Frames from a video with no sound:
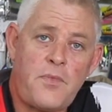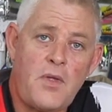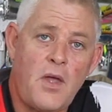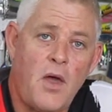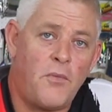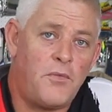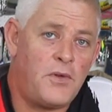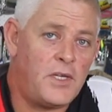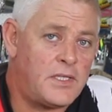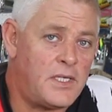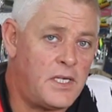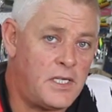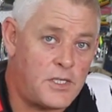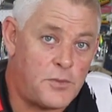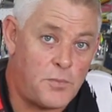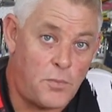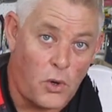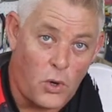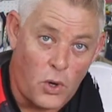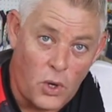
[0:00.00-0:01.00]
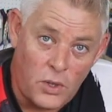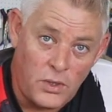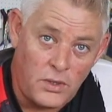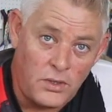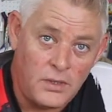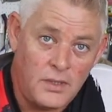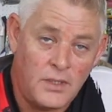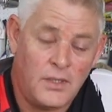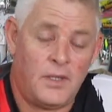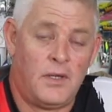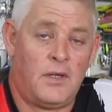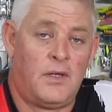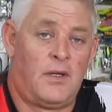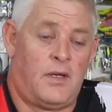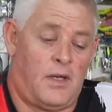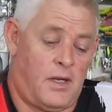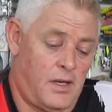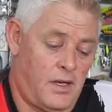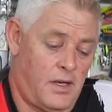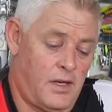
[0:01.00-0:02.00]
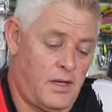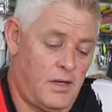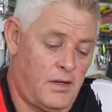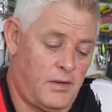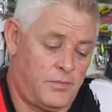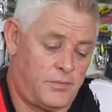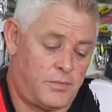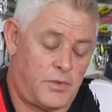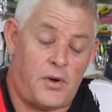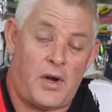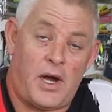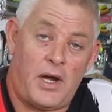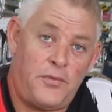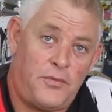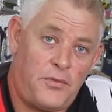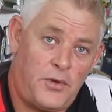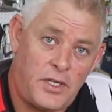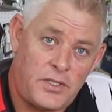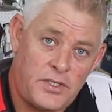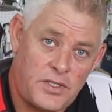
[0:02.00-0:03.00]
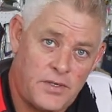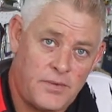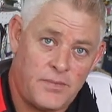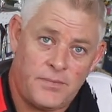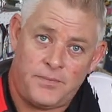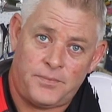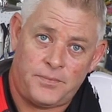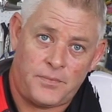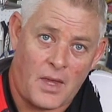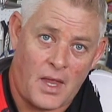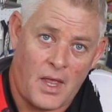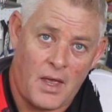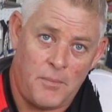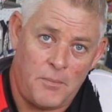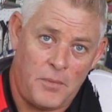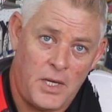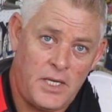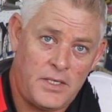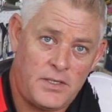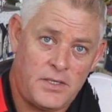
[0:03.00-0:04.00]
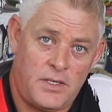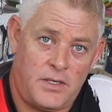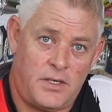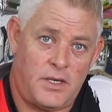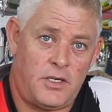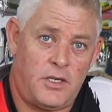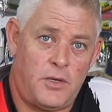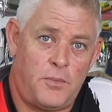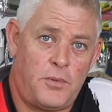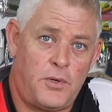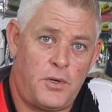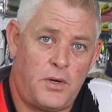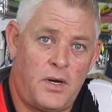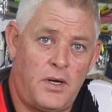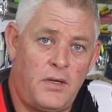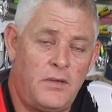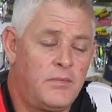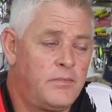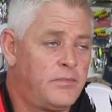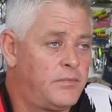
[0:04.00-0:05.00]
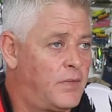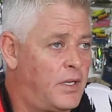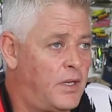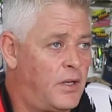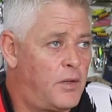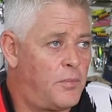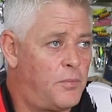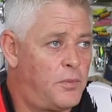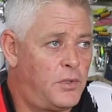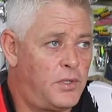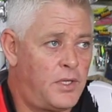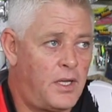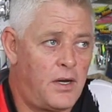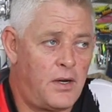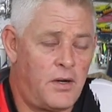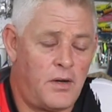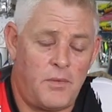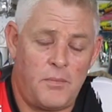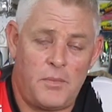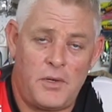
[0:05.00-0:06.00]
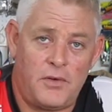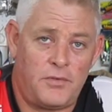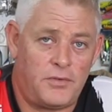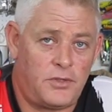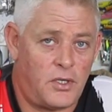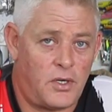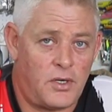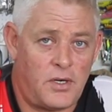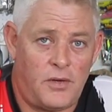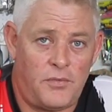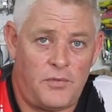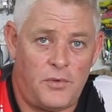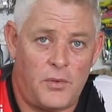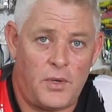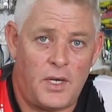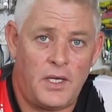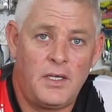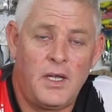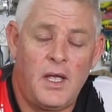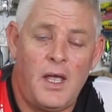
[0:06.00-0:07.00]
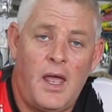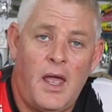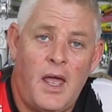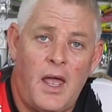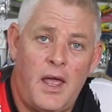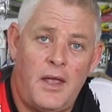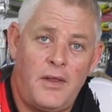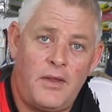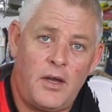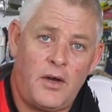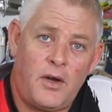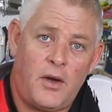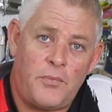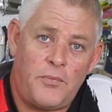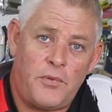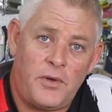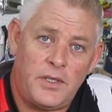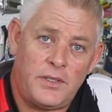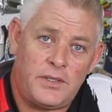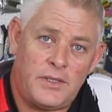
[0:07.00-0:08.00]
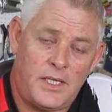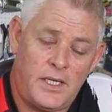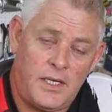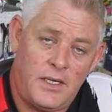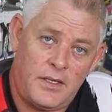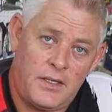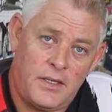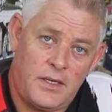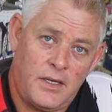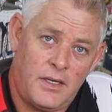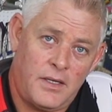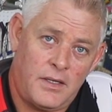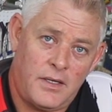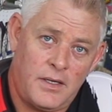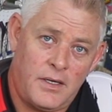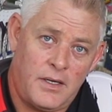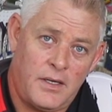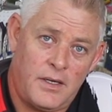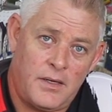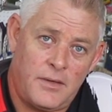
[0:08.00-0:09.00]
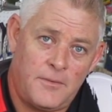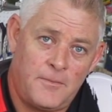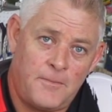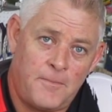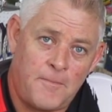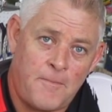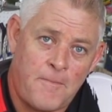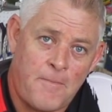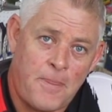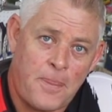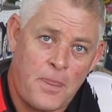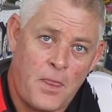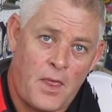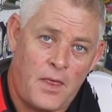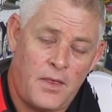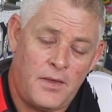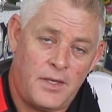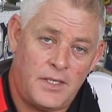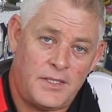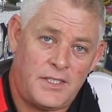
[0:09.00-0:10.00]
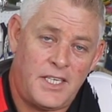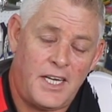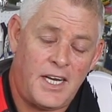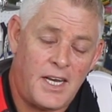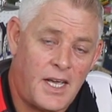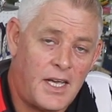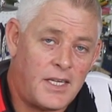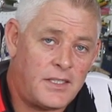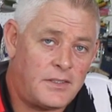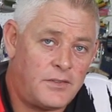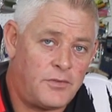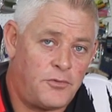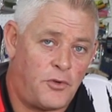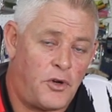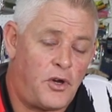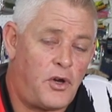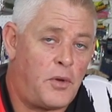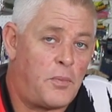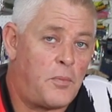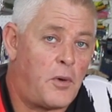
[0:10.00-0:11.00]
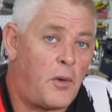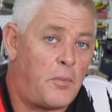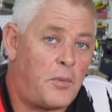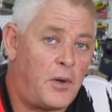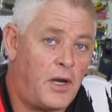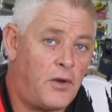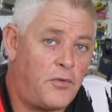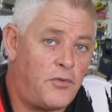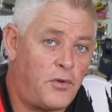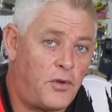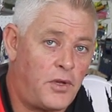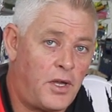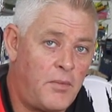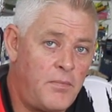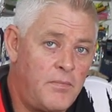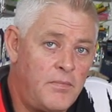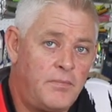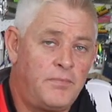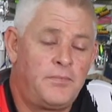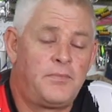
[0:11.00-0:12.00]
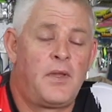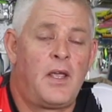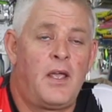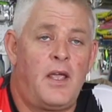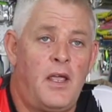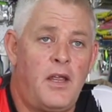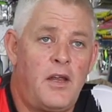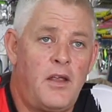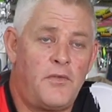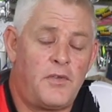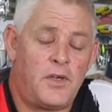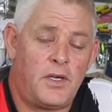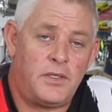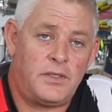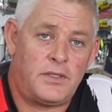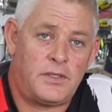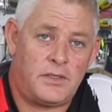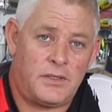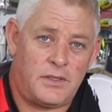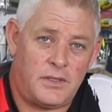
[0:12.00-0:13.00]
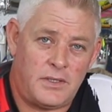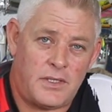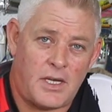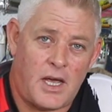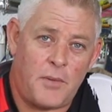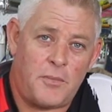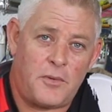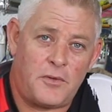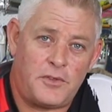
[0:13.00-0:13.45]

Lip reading: obviously, is prawn, crayfish meat that you put on. You can put that on a bit of choco if you want, and then obviously the sea lice, very popular for them. Any of those type